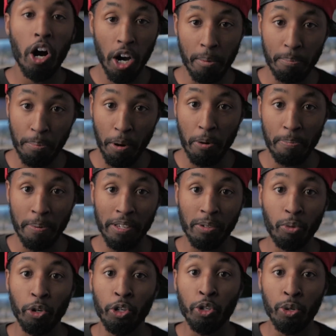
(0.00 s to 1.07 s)
on
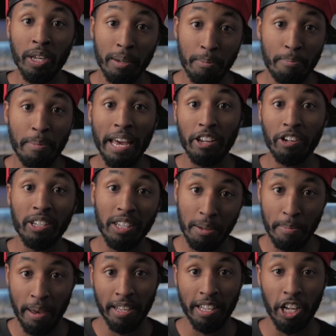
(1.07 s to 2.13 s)
purpose, where you can
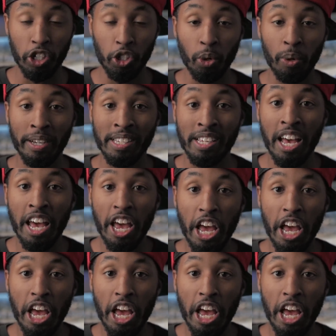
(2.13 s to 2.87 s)
manually make that choice.